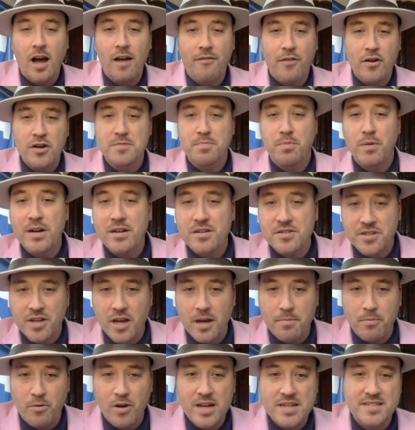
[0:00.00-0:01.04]
first Breeders'
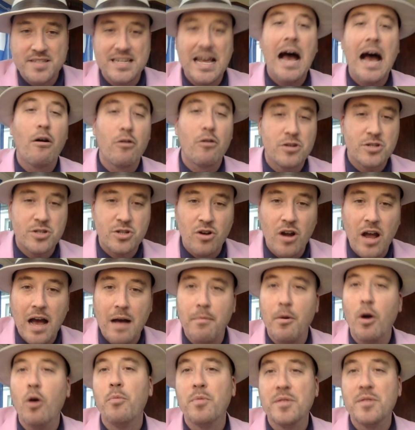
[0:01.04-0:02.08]
Cup race, Tower's
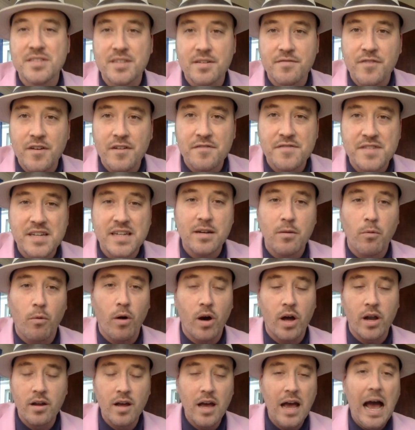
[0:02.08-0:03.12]
Tribe opens at
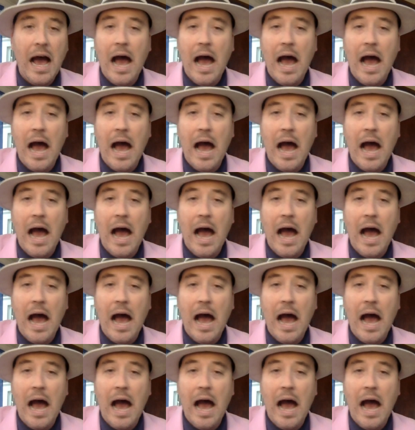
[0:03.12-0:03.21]
15-1.